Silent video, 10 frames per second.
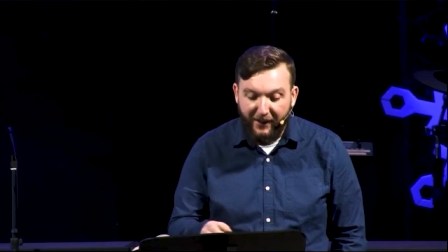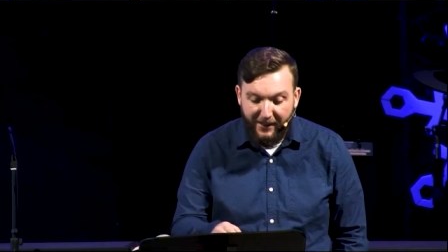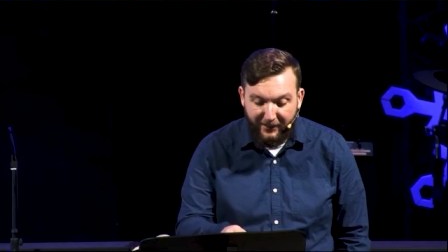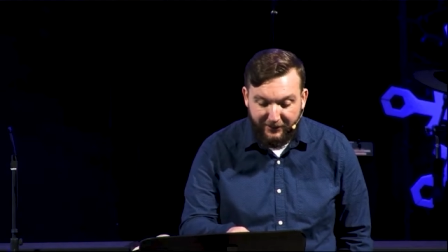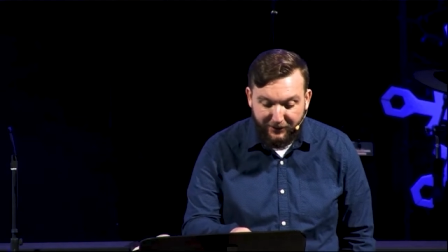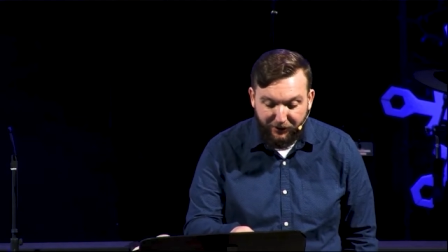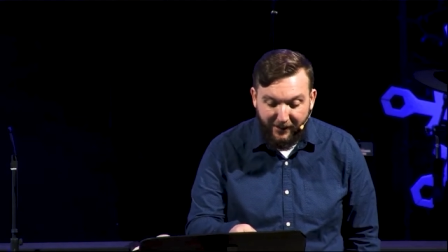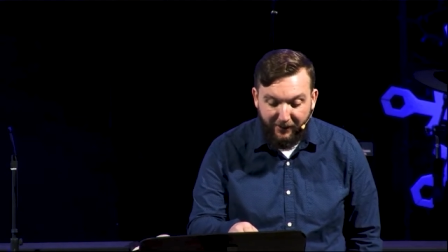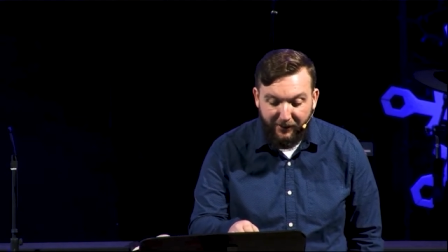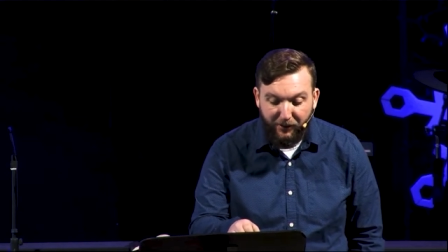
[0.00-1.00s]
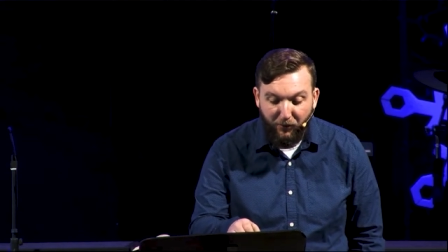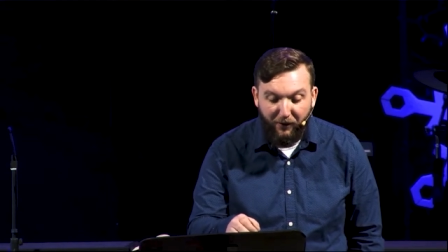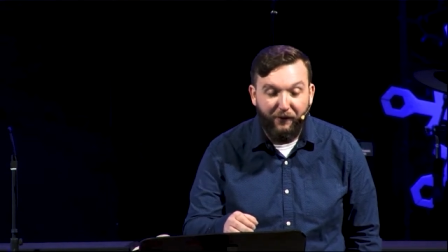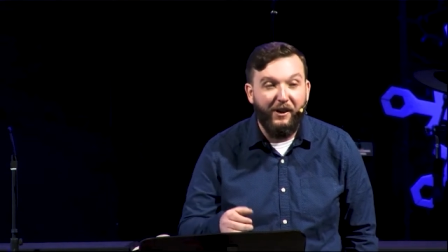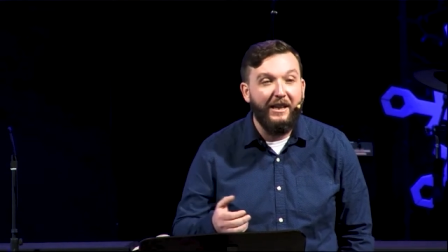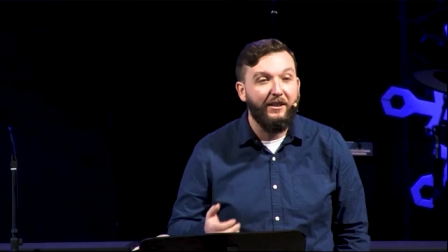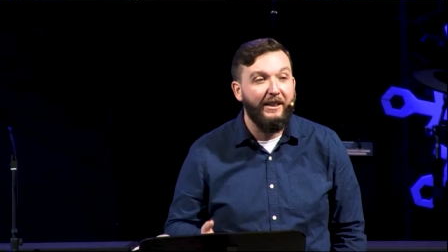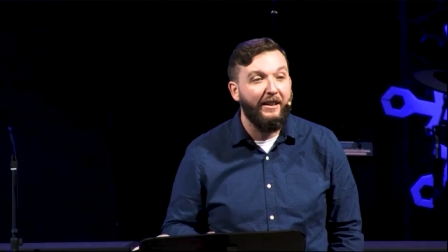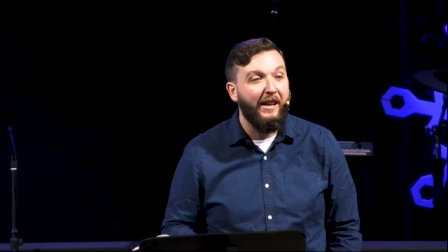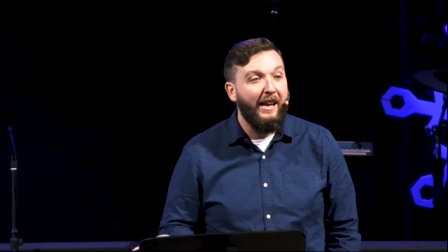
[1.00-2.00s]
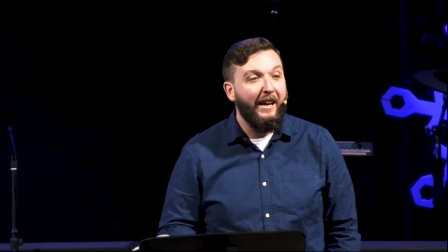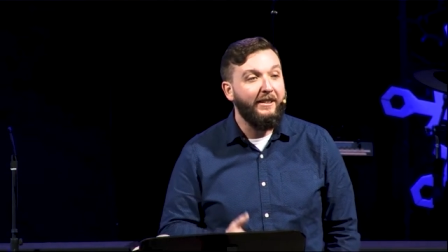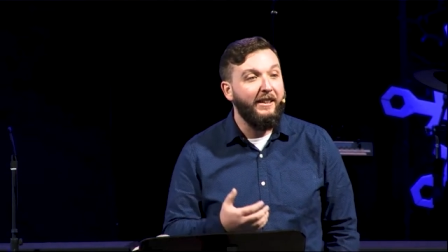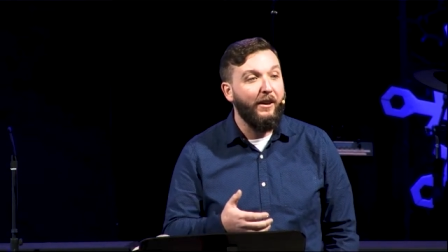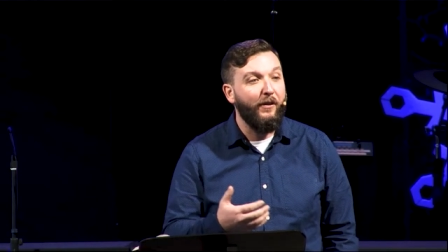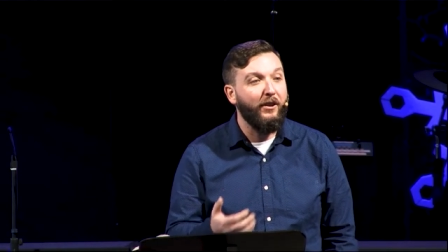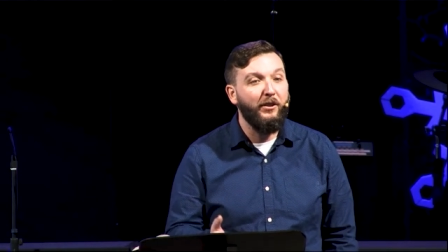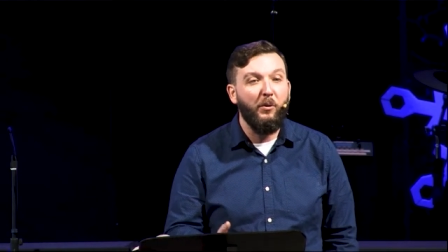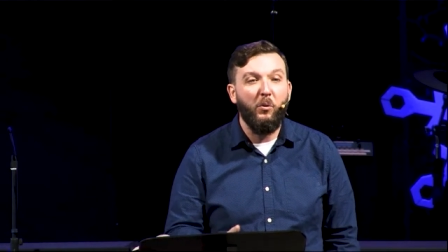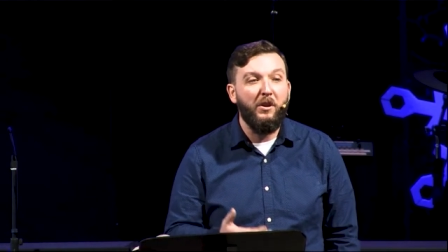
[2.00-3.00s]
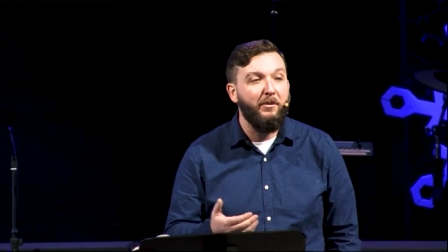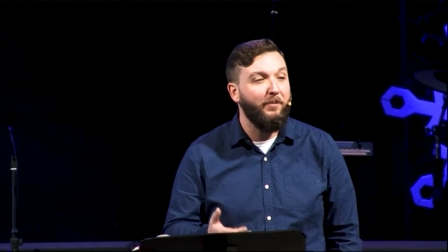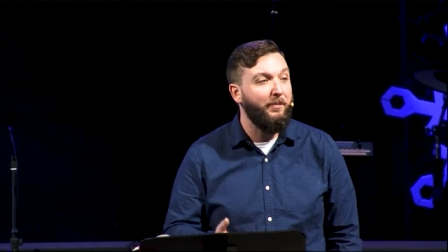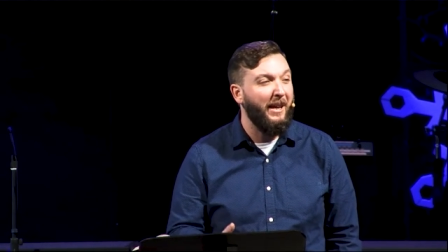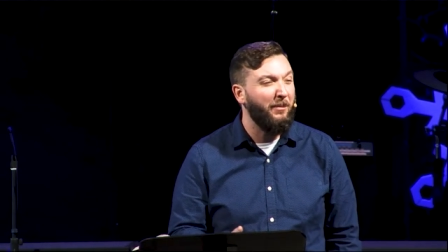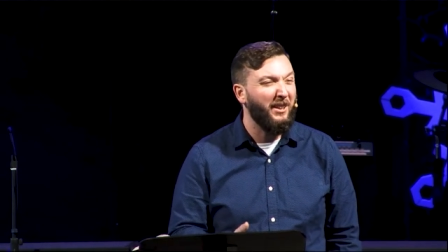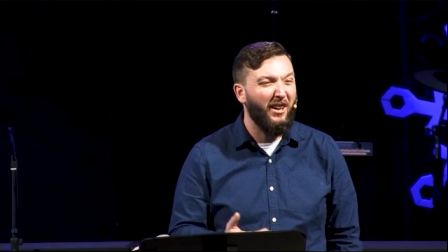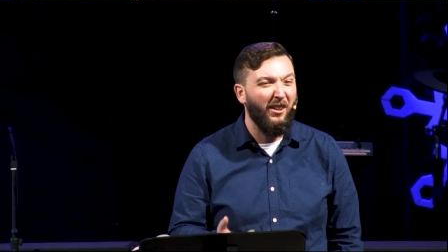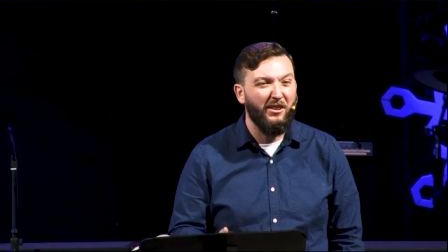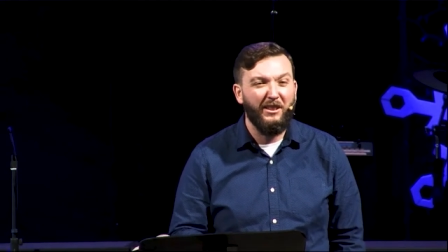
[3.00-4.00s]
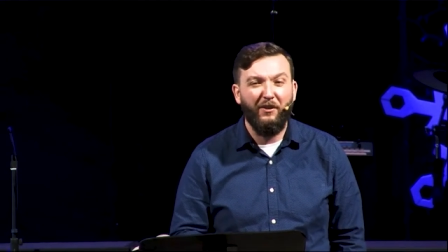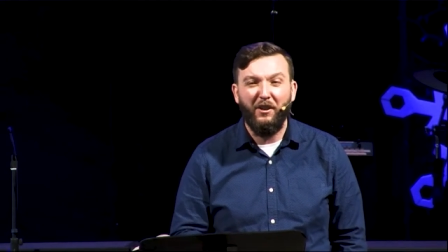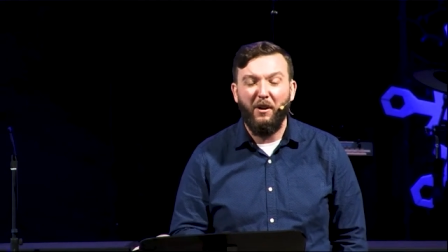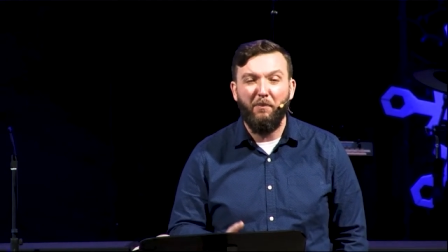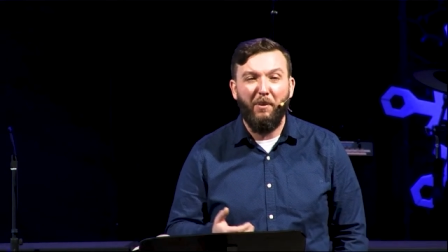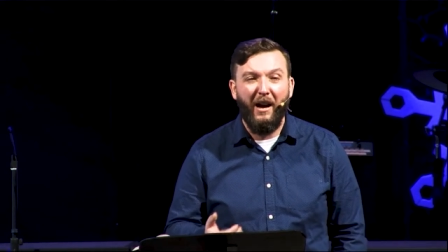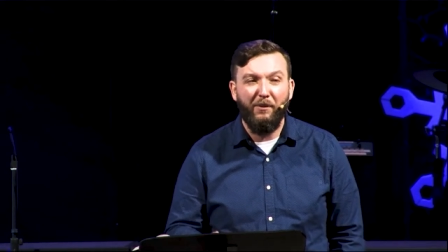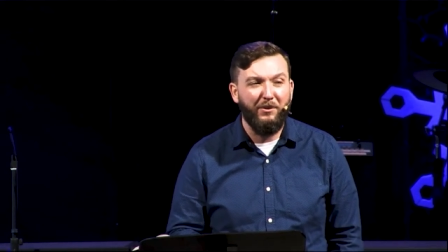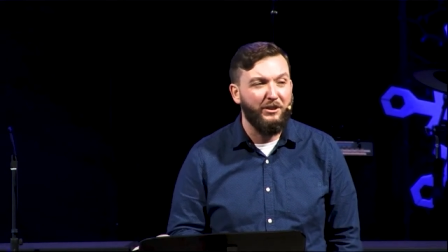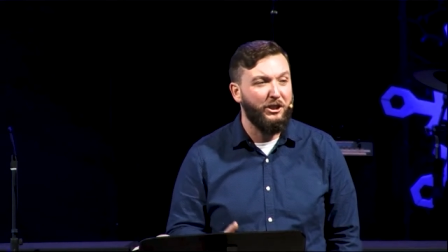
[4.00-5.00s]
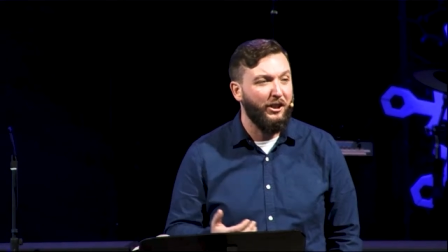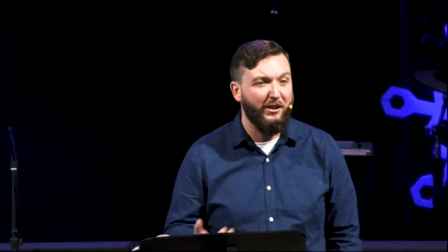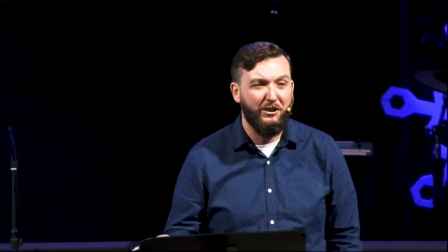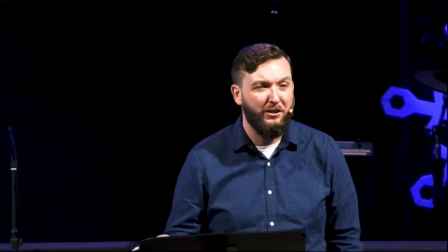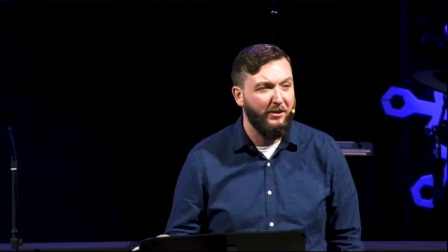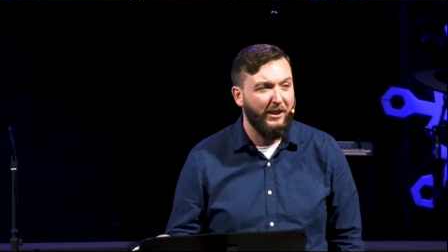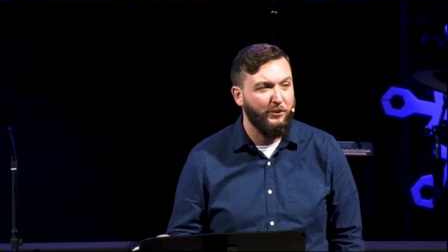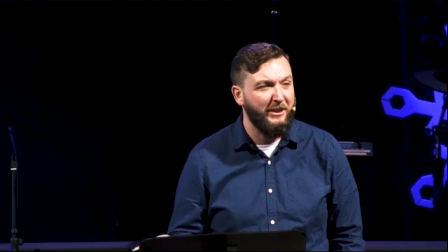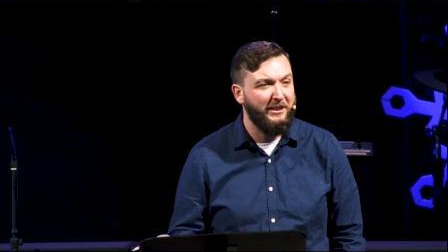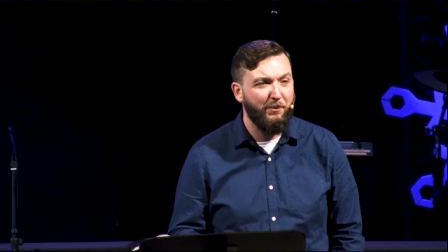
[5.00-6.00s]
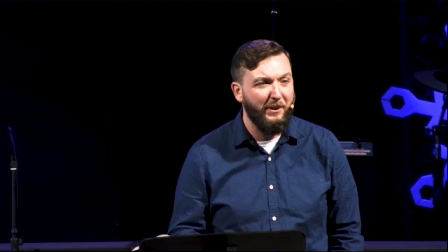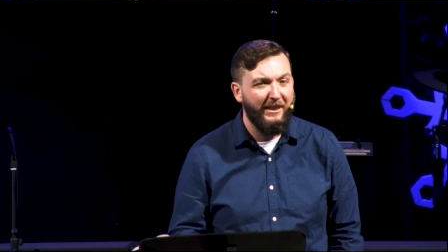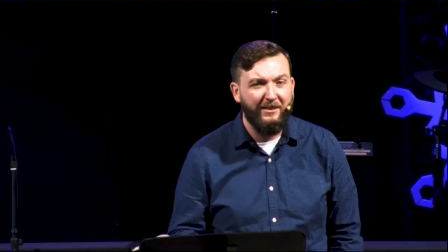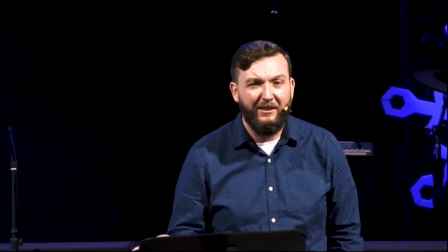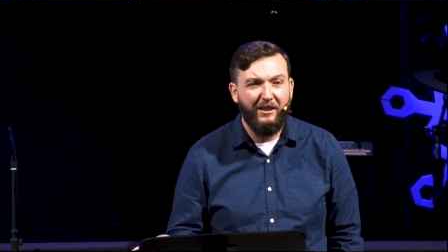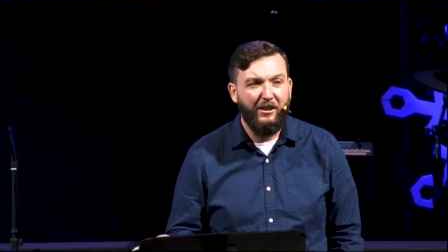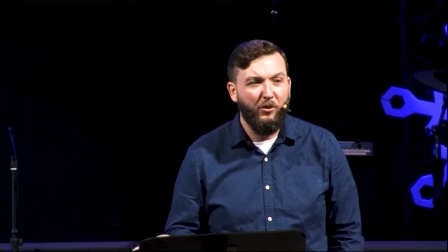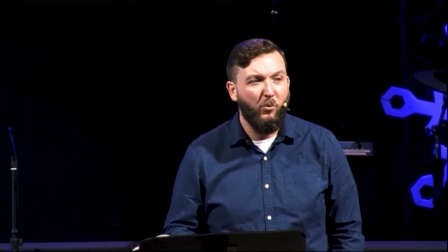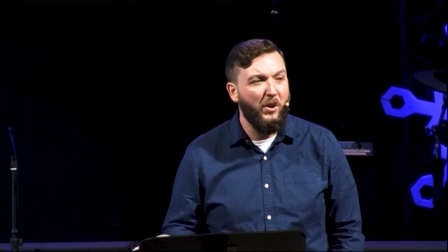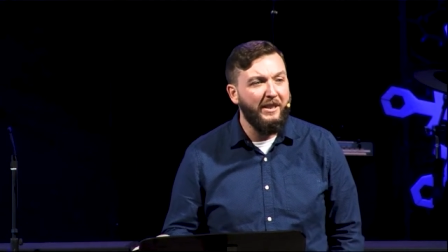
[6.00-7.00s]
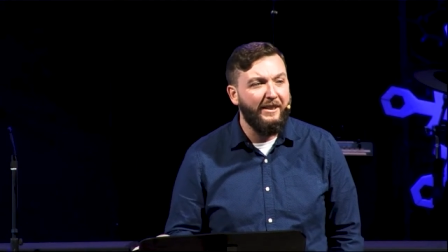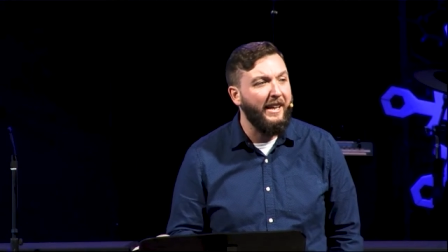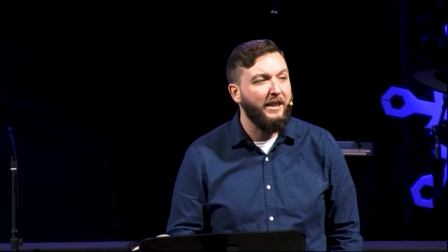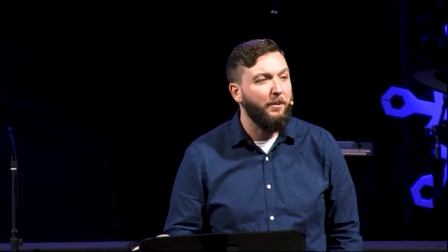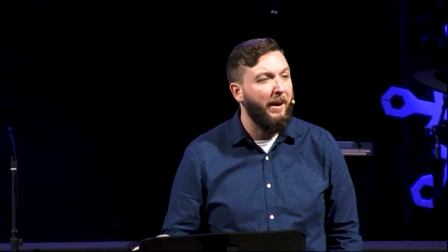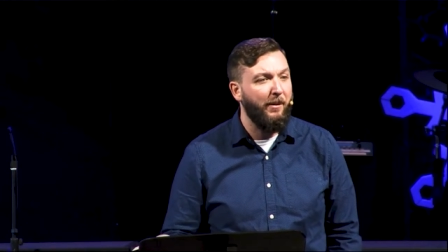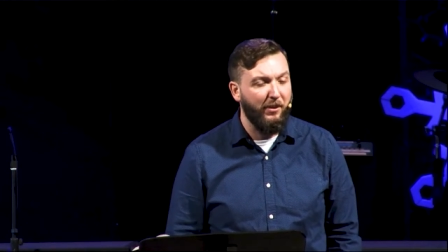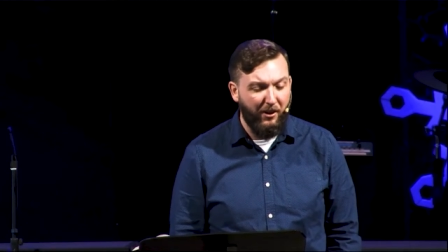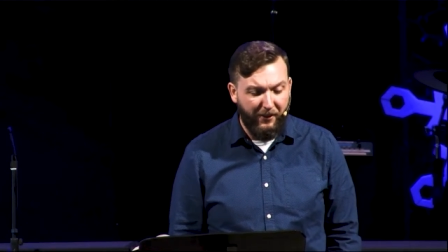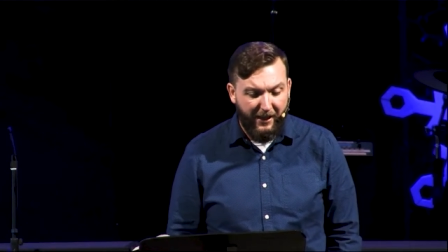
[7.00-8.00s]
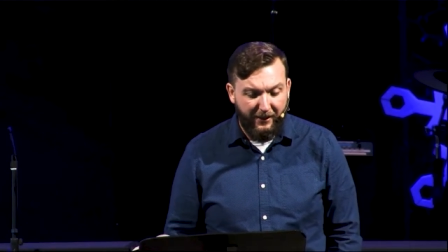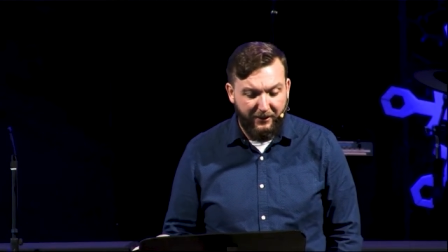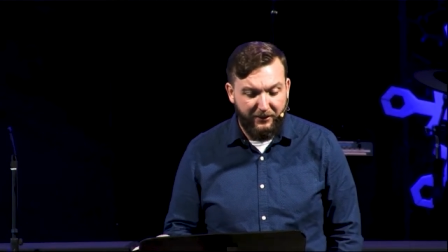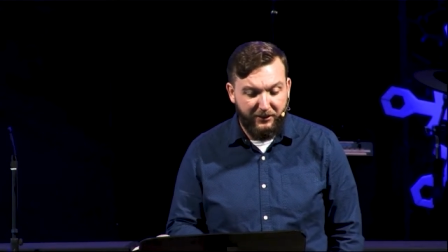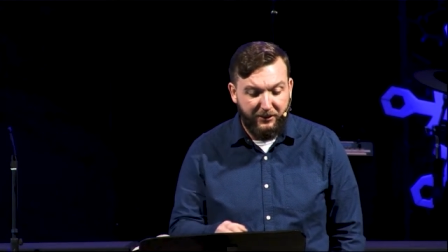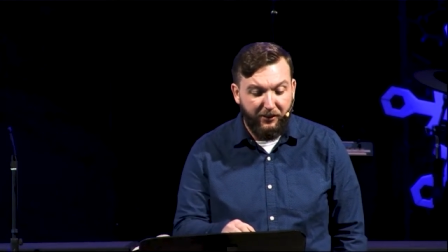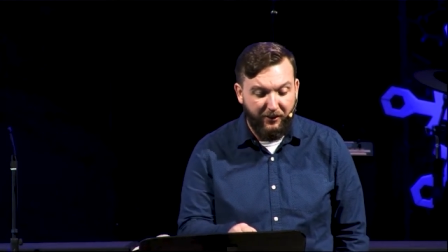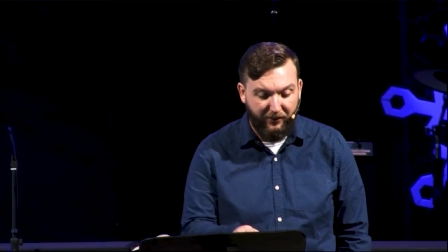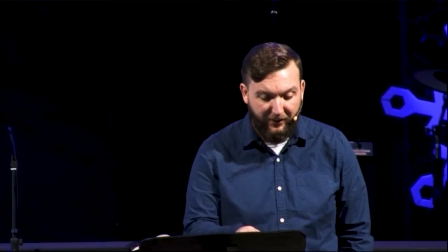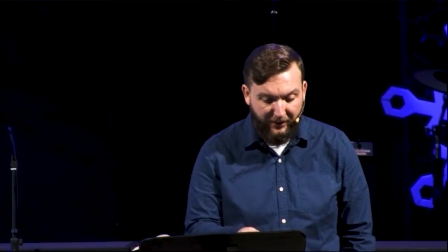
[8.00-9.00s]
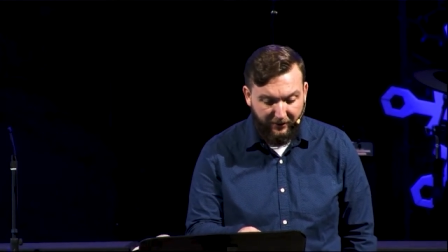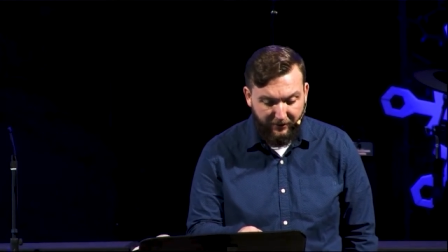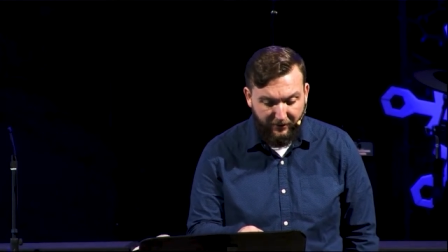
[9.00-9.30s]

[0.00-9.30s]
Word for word: finances around here, well, frankly, TFRC, we wouldn't be able to call ourselves a Bible church because we simply wouldn't take the Bible all that seriously.